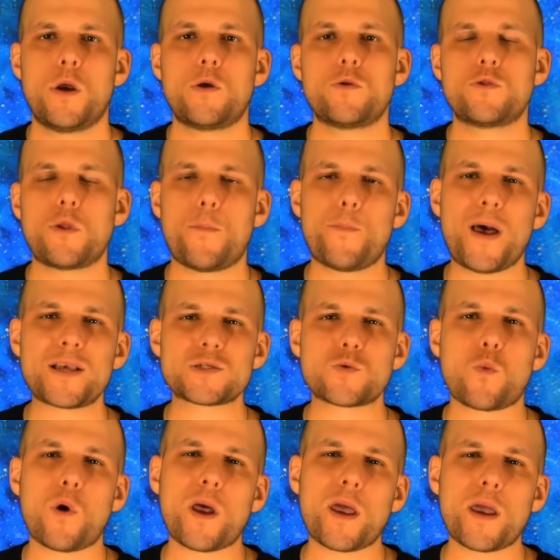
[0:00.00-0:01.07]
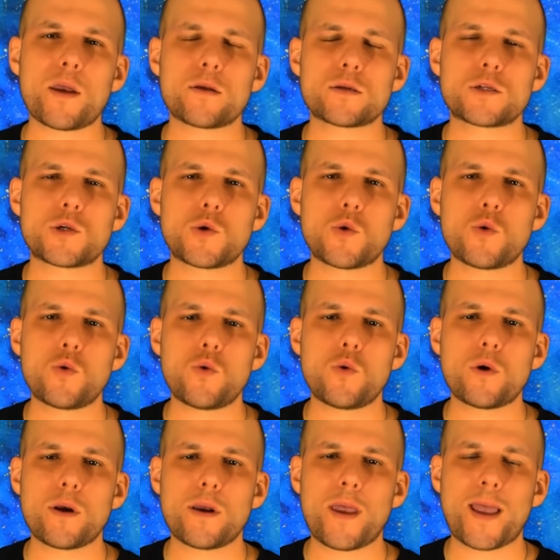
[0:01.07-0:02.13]
The best way to
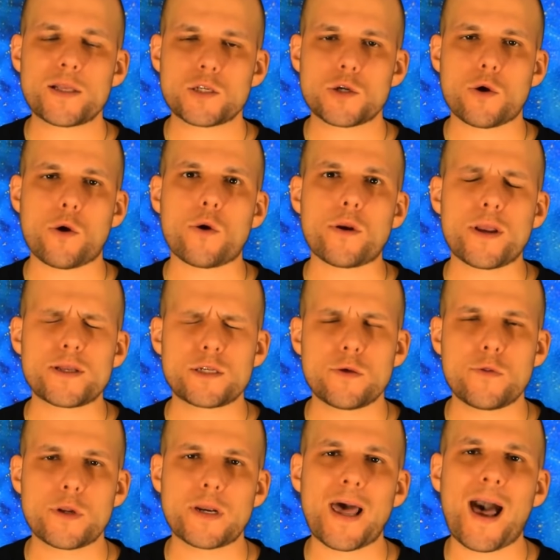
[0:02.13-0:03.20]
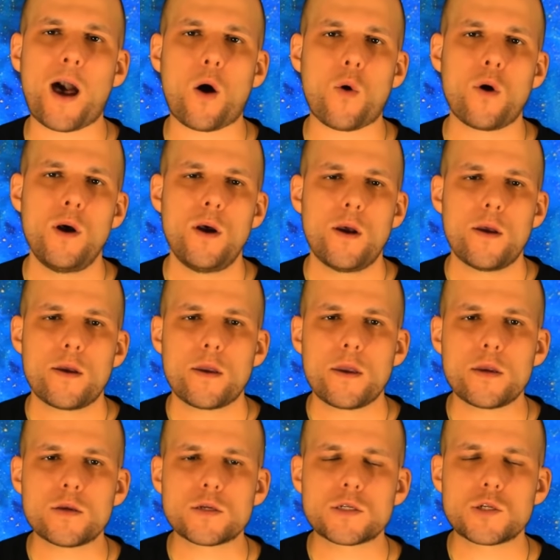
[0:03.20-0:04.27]
enter into the now
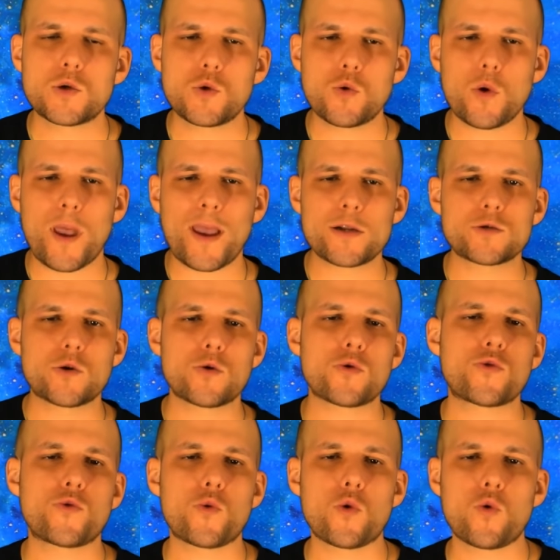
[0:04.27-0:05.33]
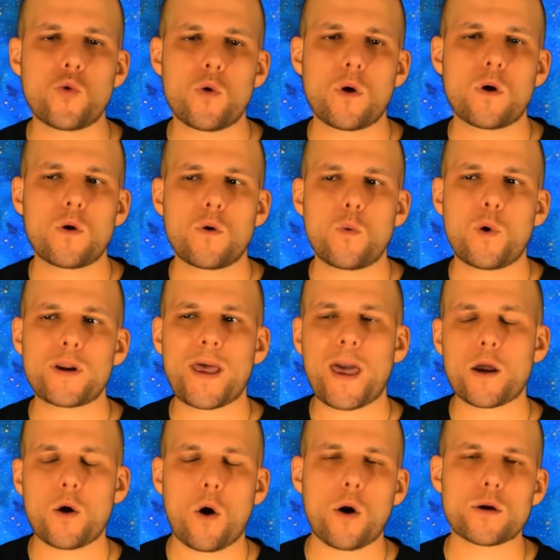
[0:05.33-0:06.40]
is to enter through what
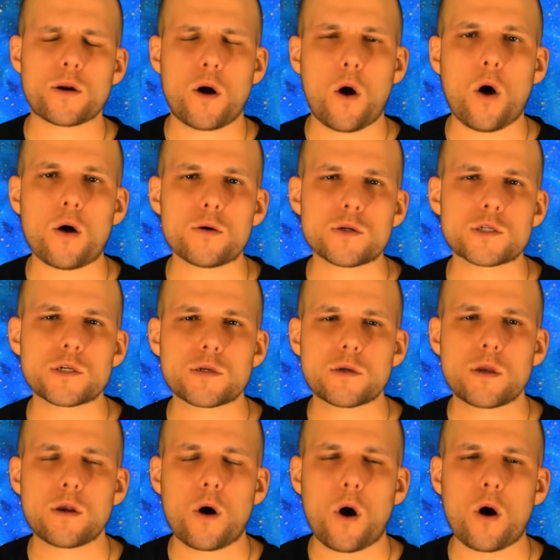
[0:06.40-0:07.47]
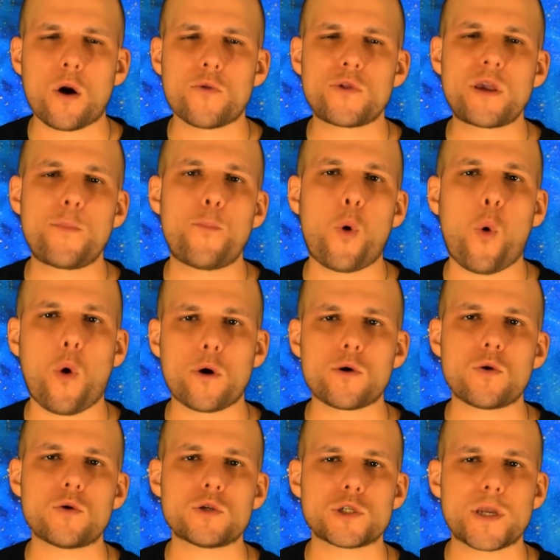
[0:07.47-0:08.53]
Eckhart calls are the
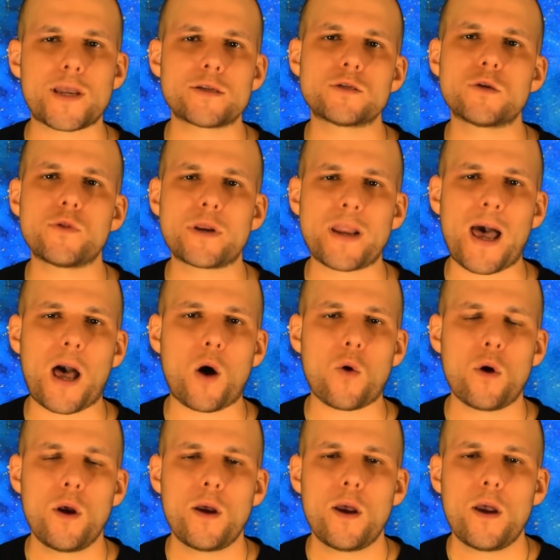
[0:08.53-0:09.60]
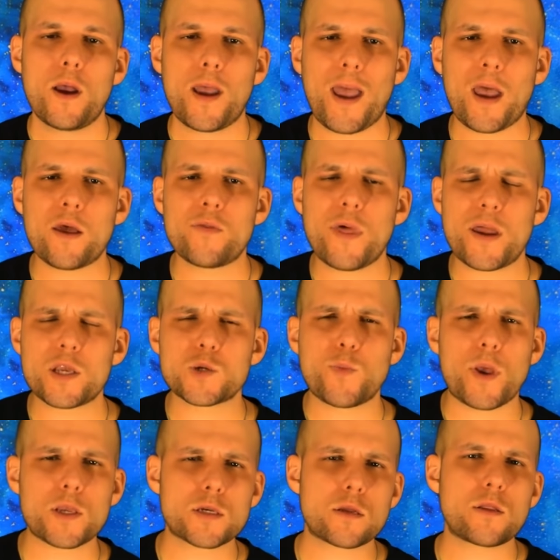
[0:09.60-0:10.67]
portals into the now. And that is
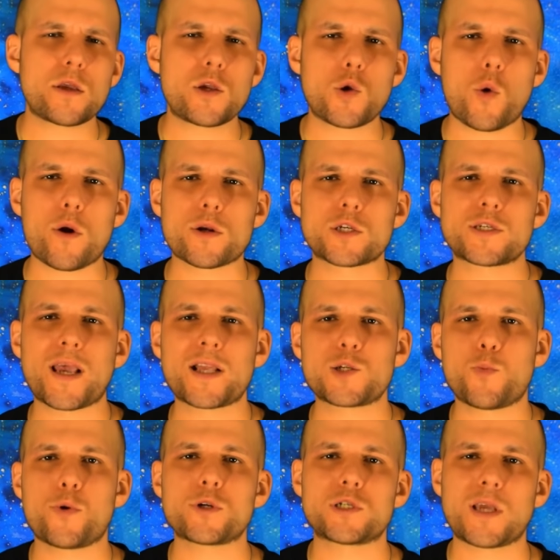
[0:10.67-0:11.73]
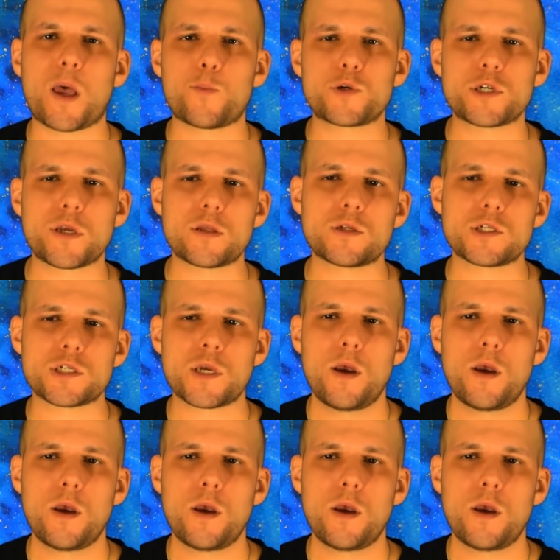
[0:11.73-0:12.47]
basically your sense perceptions.